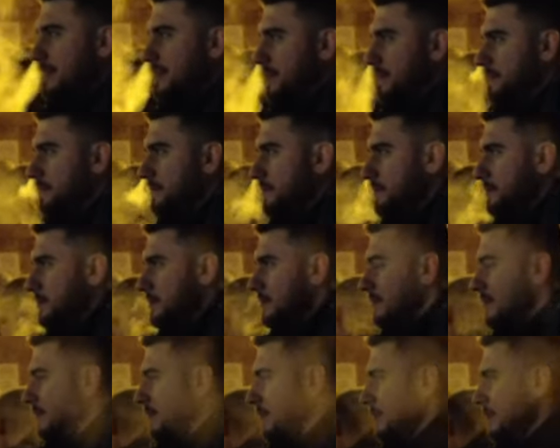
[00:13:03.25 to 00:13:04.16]

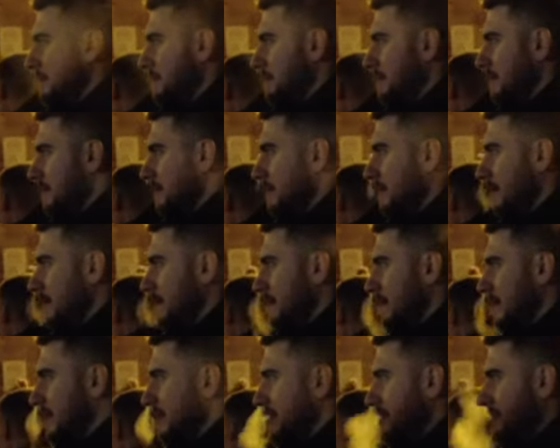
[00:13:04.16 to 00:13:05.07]

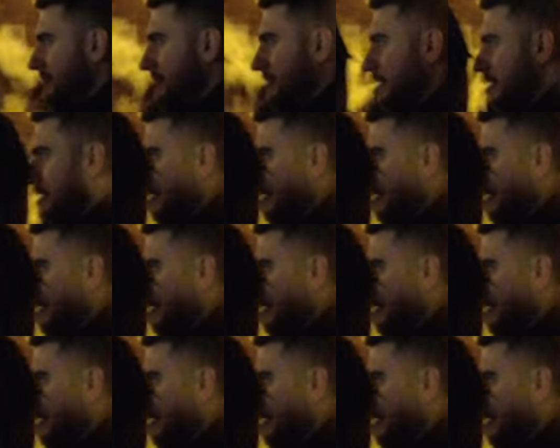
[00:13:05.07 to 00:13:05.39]
(not speaking)